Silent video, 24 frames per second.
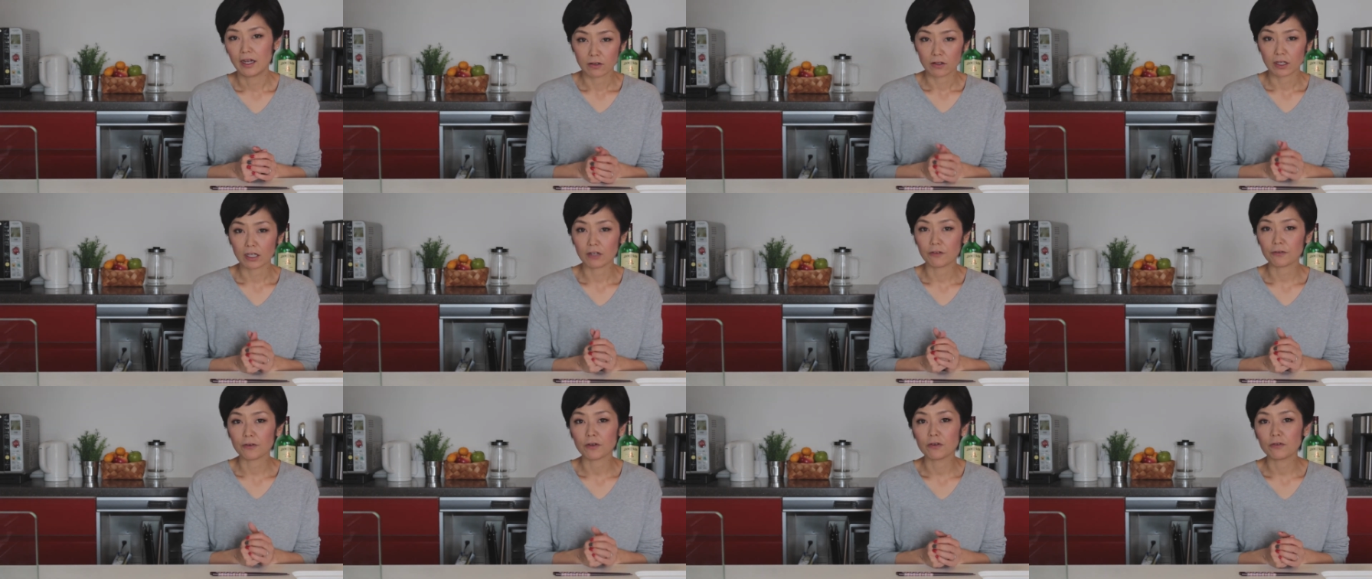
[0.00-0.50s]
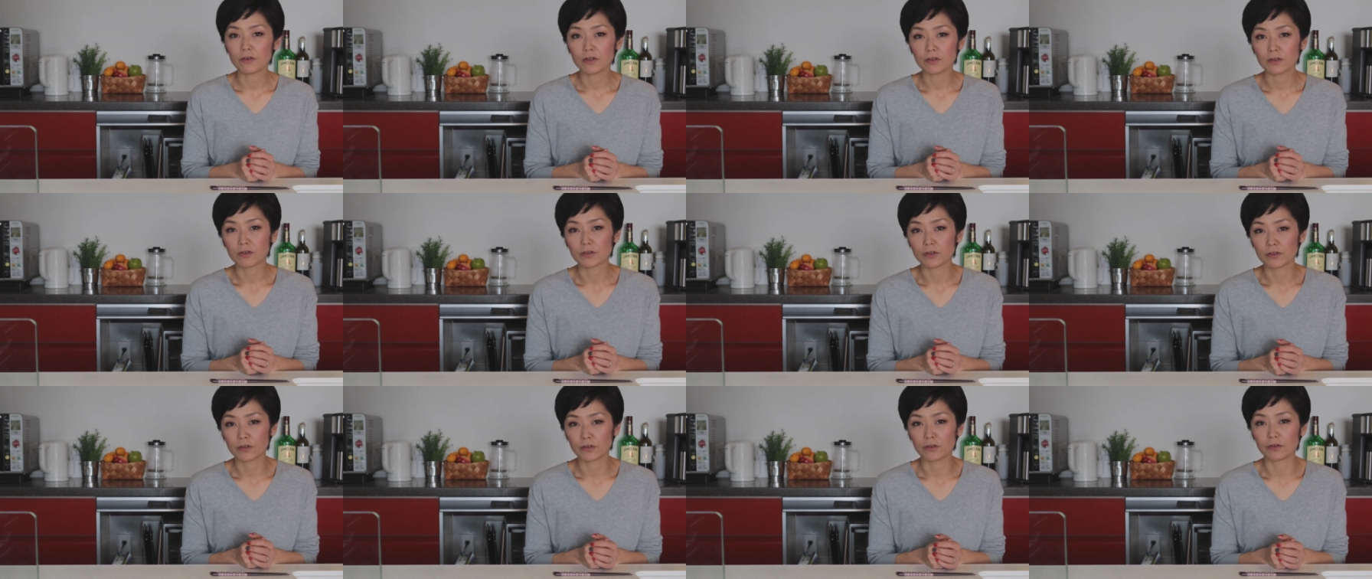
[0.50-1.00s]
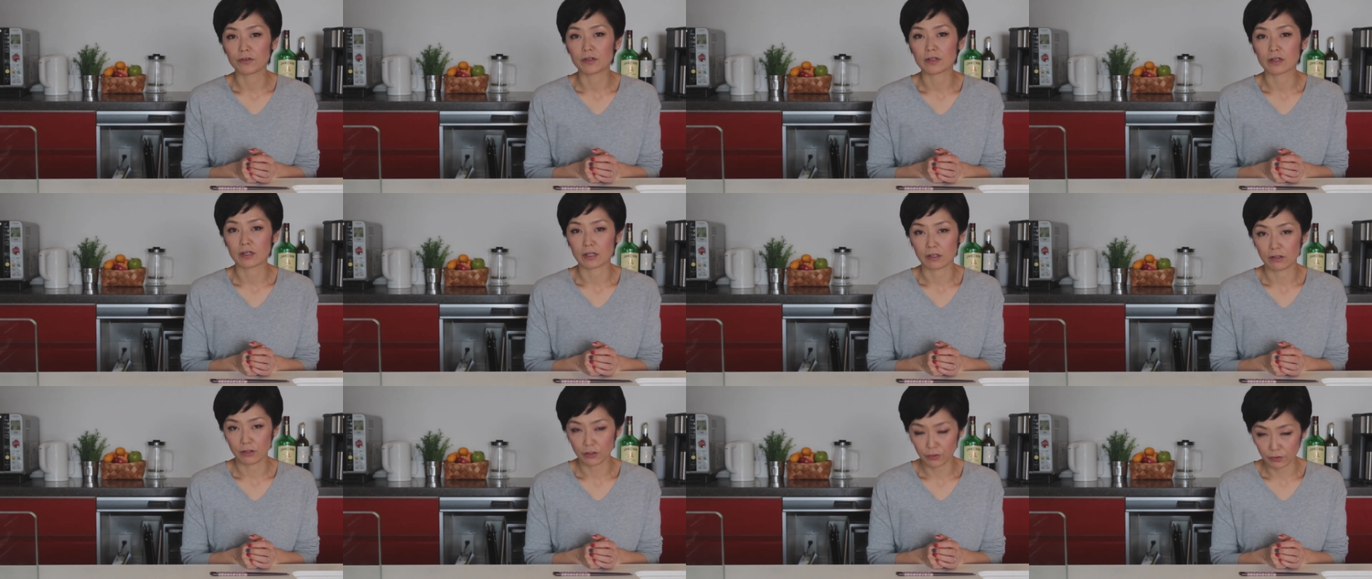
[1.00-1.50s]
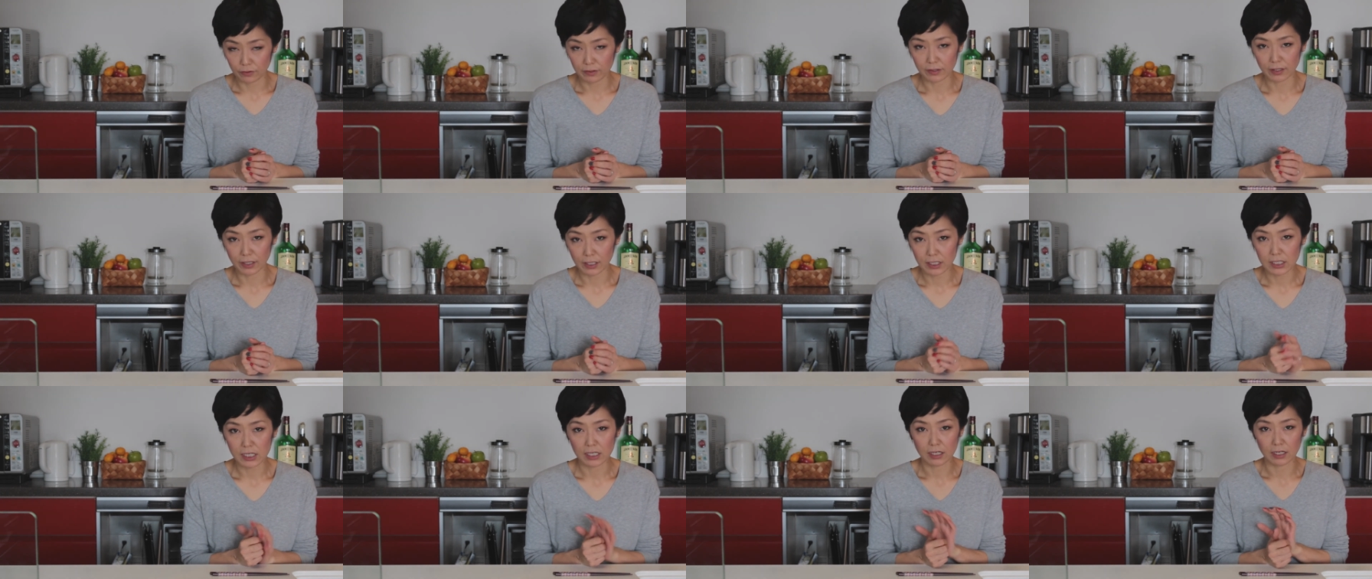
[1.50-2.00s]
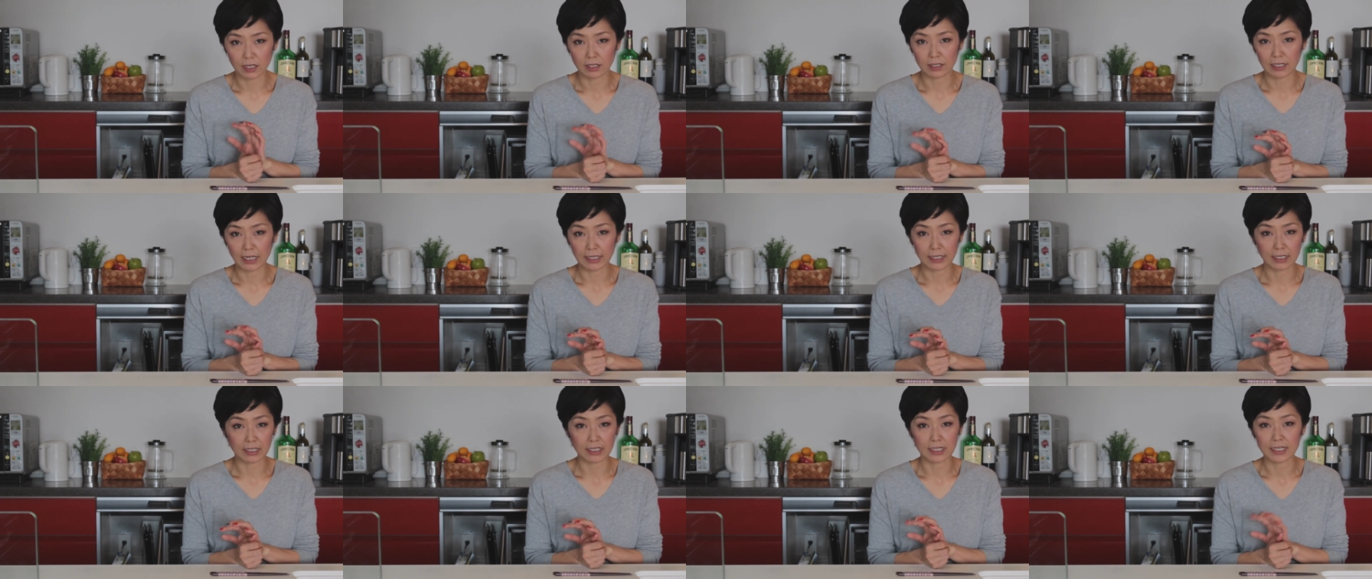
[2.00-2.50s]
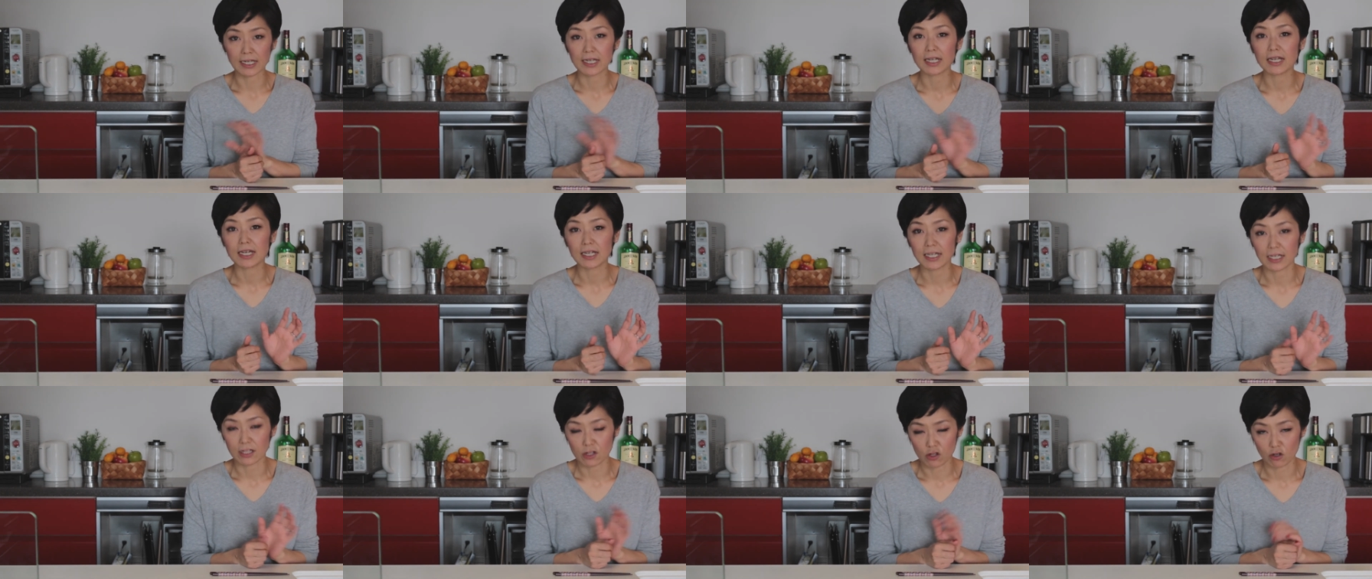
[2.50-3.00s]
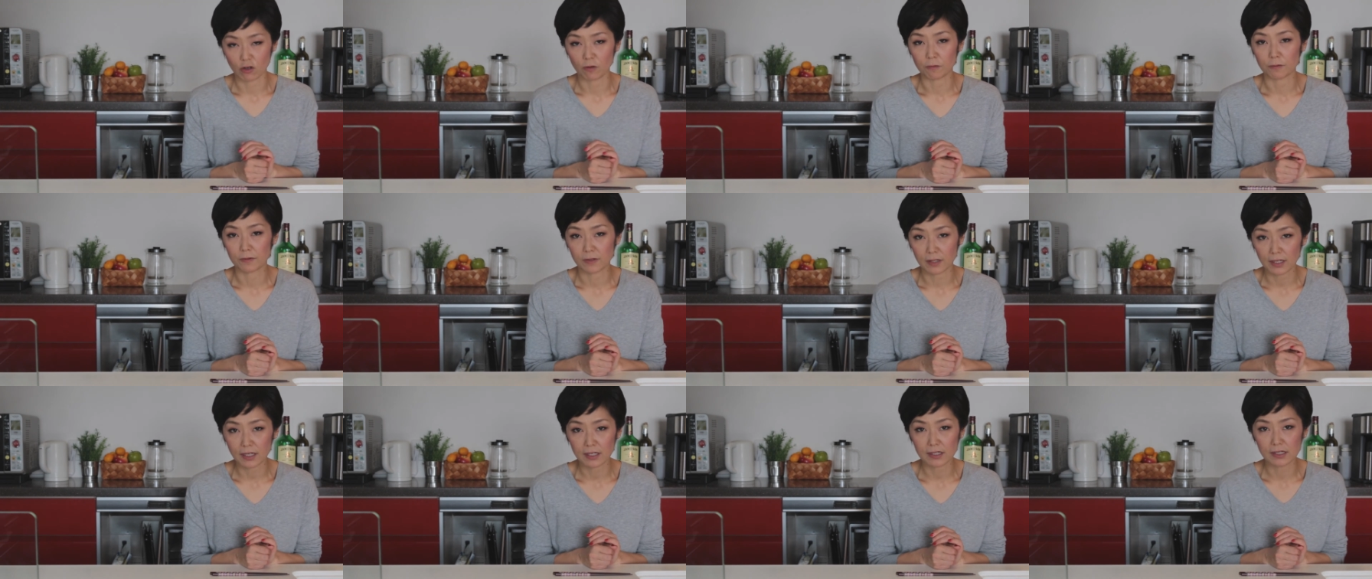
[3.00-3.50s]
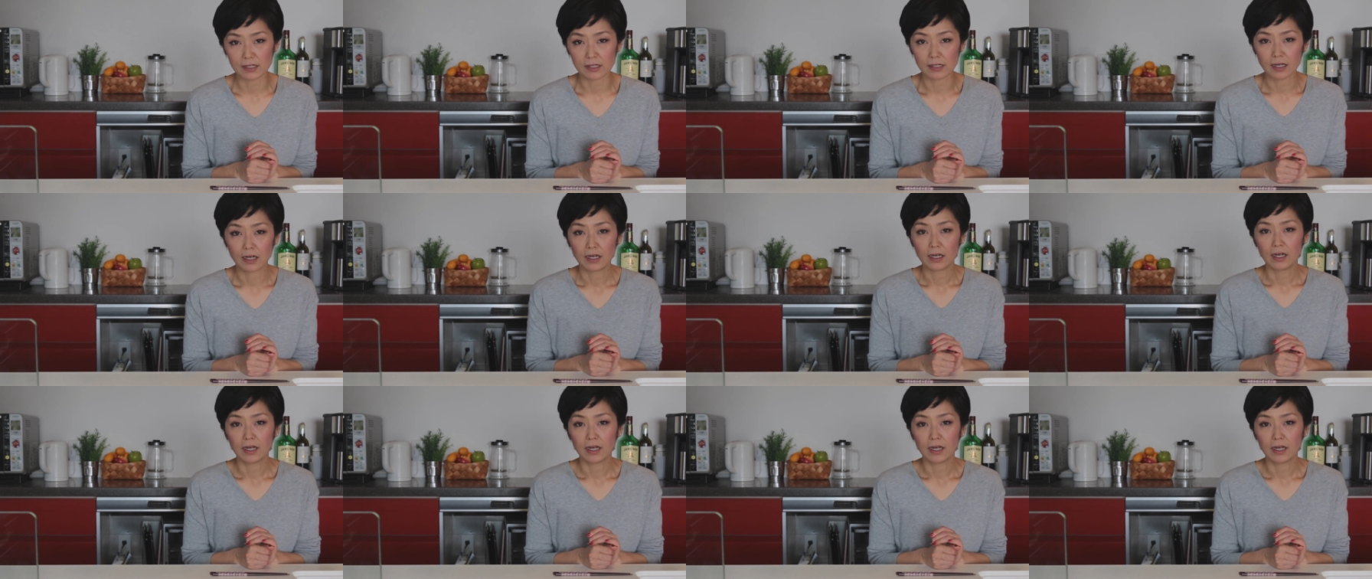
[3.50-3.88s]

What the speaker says: If you want to use it like a daily chopsticks,